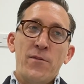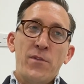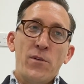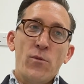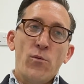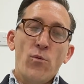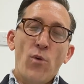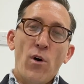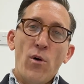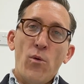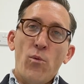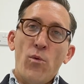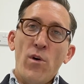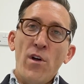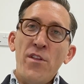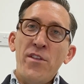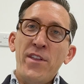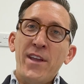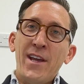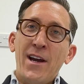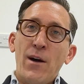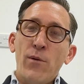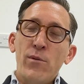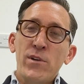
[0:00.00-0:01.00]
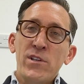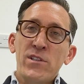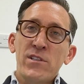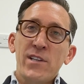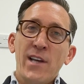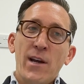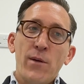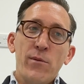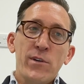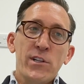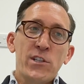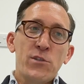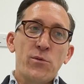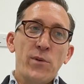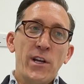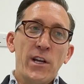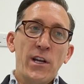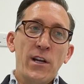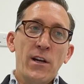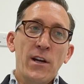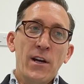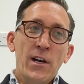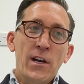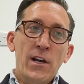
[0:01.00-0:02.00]
one thing I would say, which
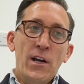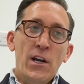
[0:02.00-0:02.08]
we